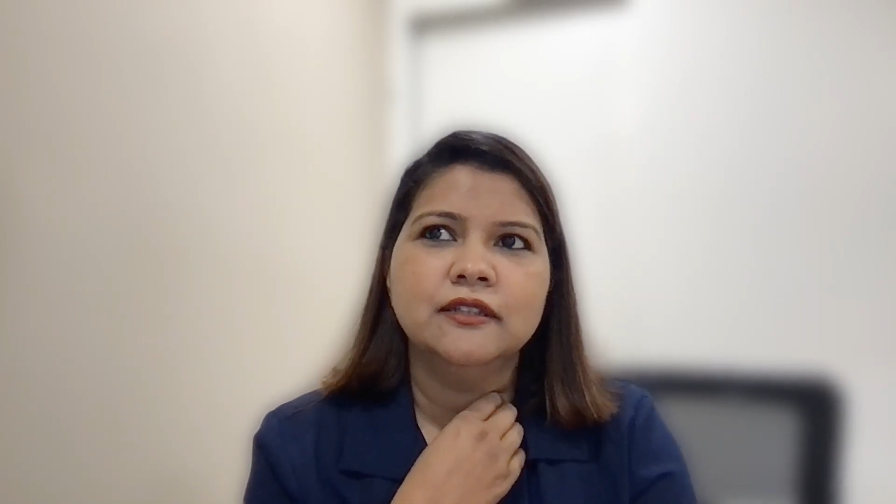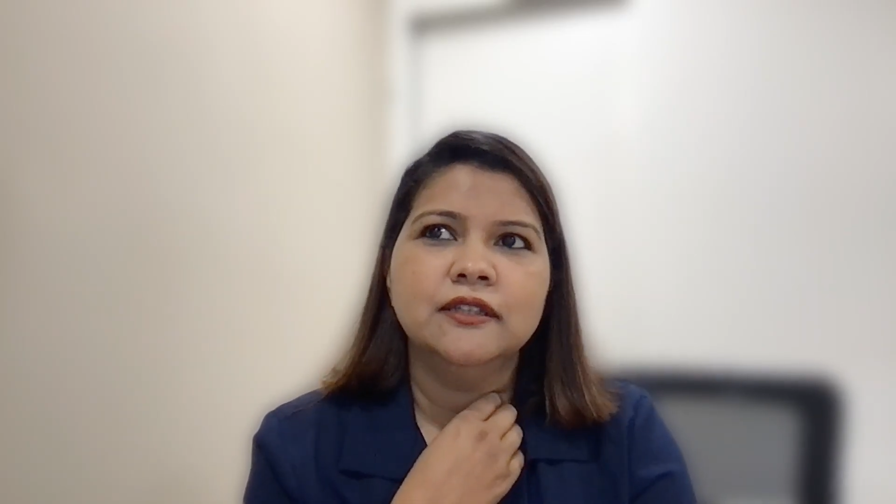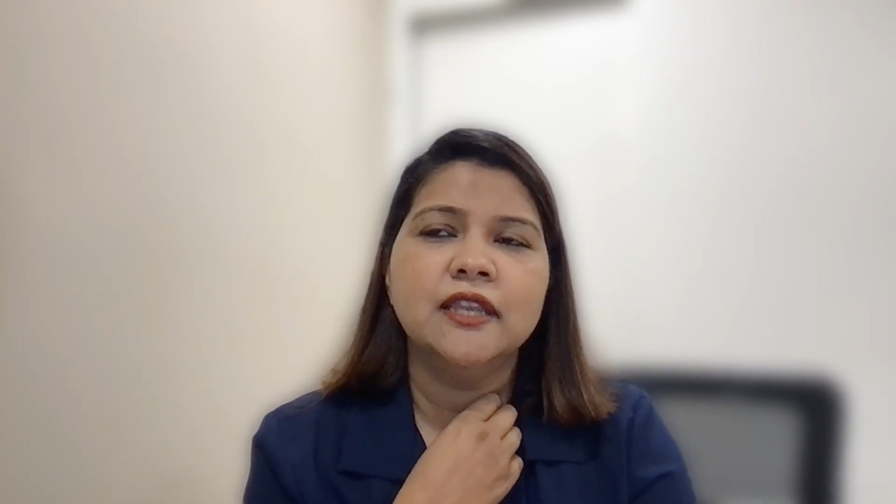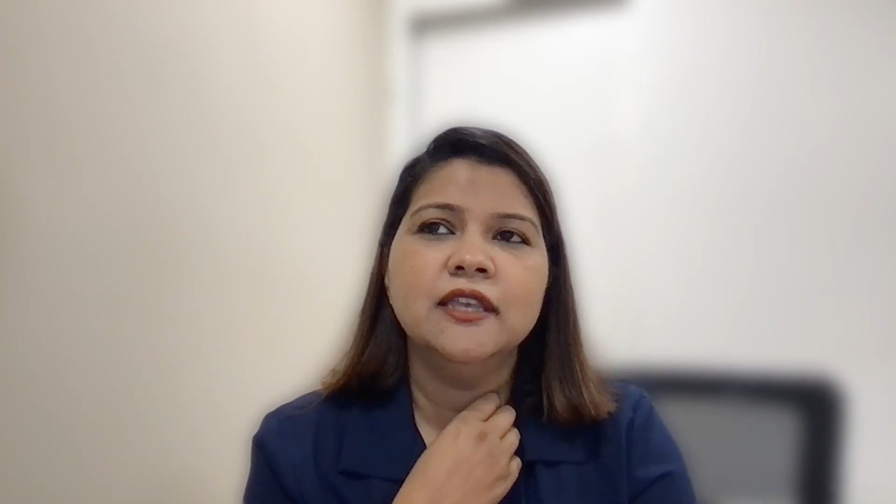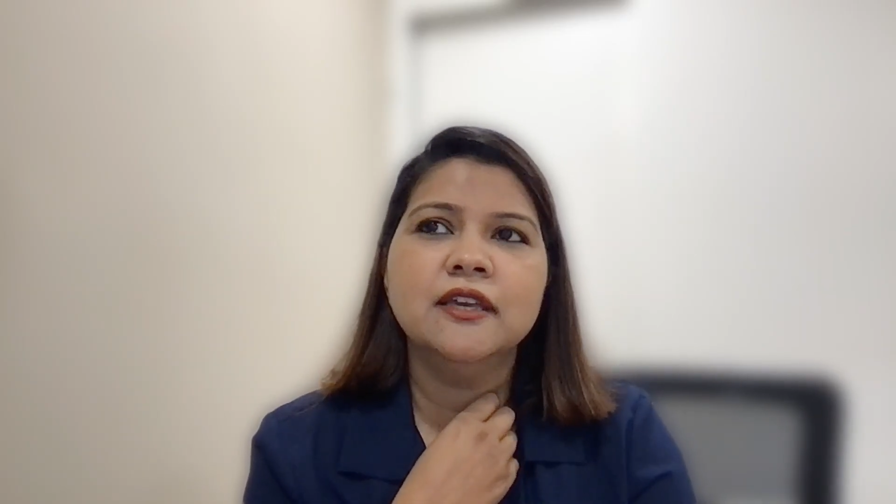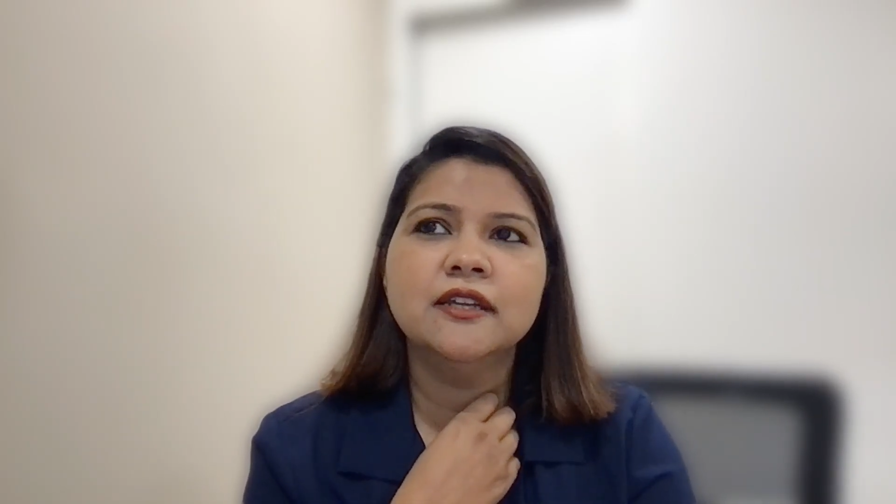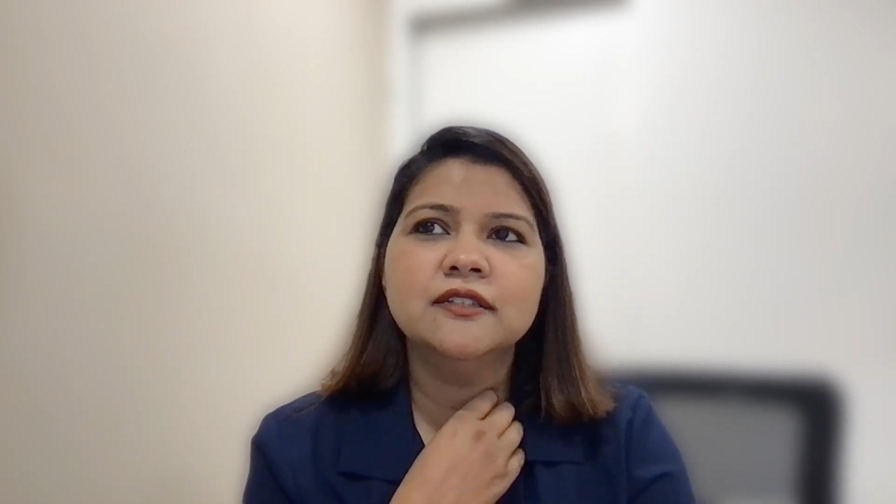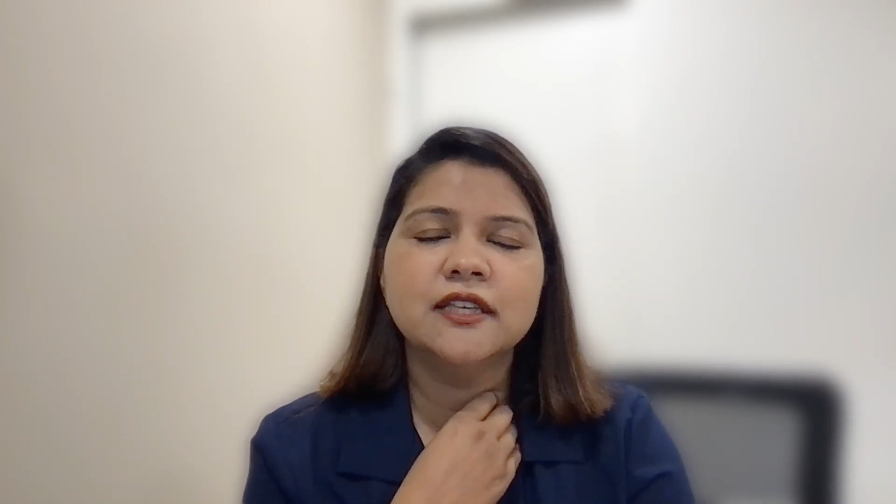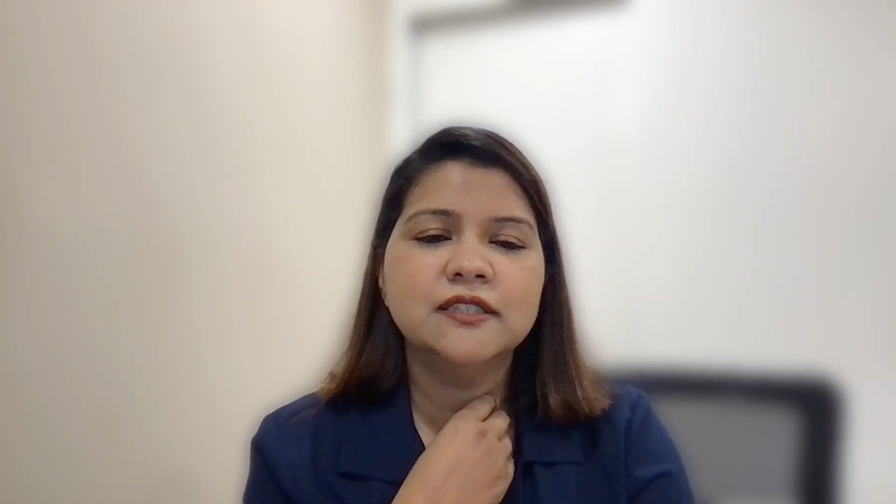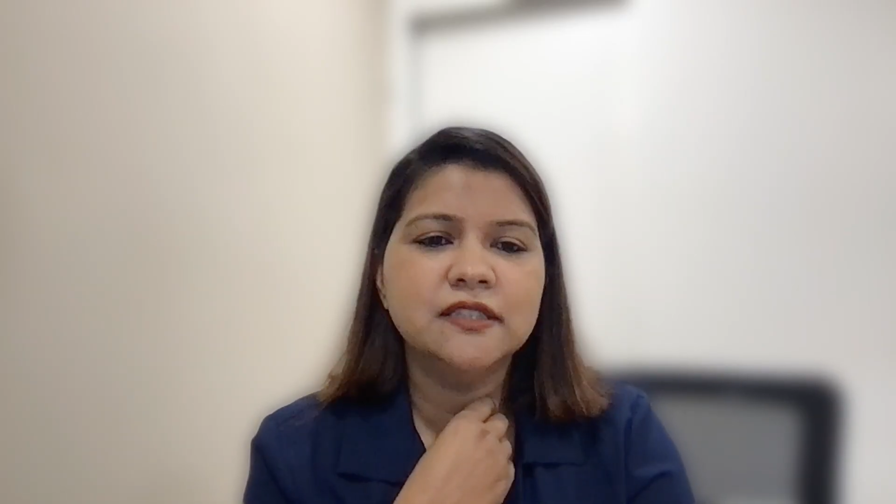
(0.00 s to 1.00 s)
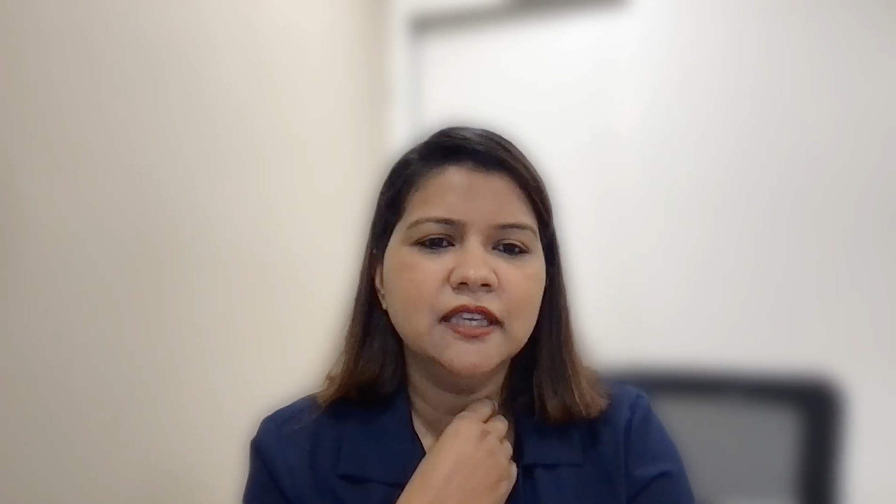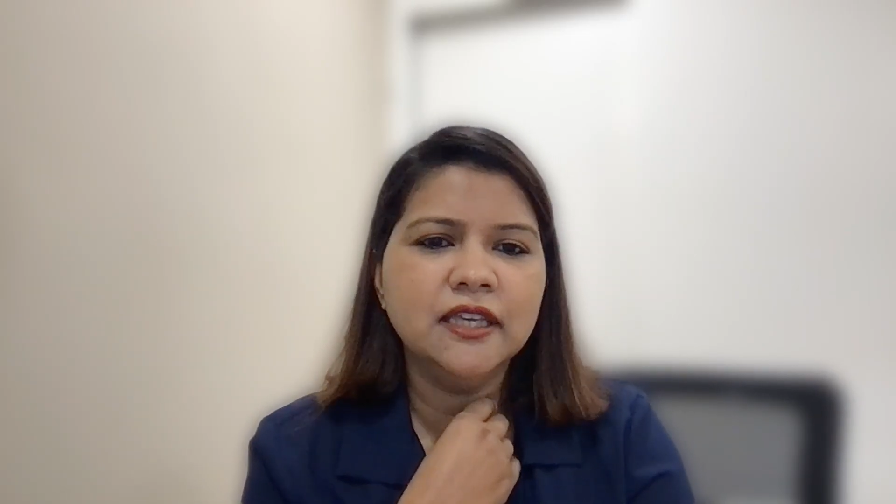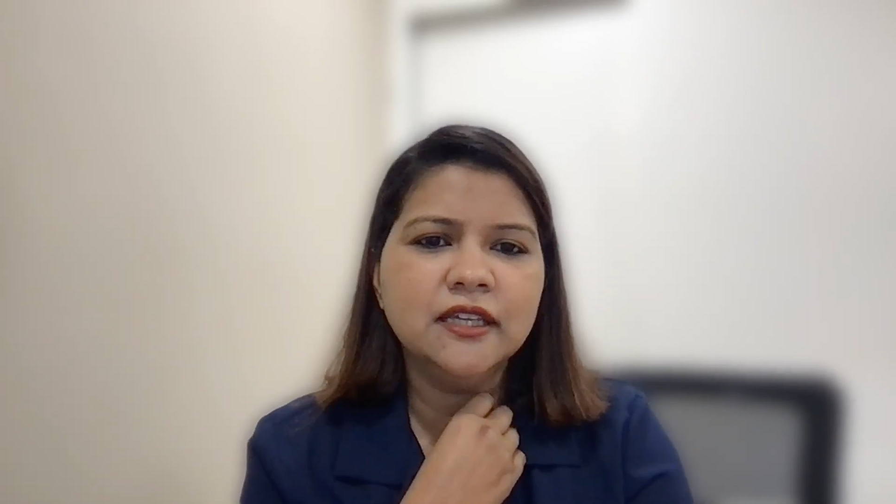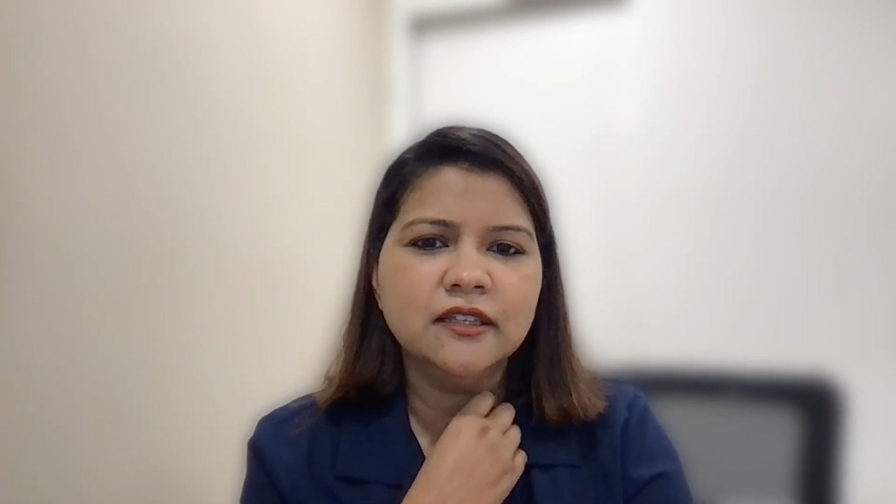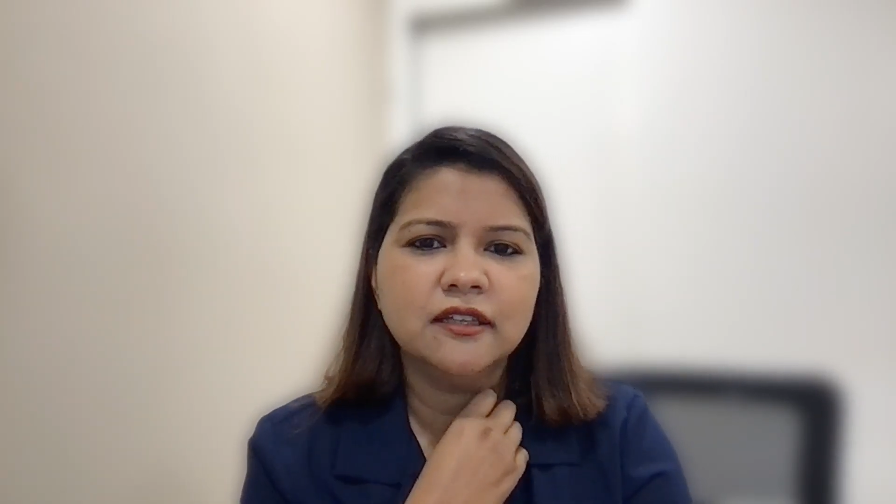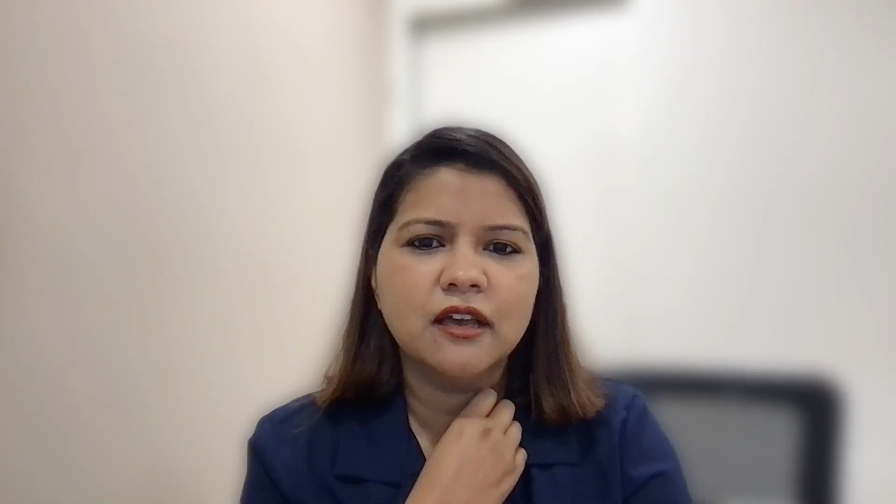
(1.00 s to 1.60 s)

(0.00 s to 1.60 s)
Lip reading: 10 years. I see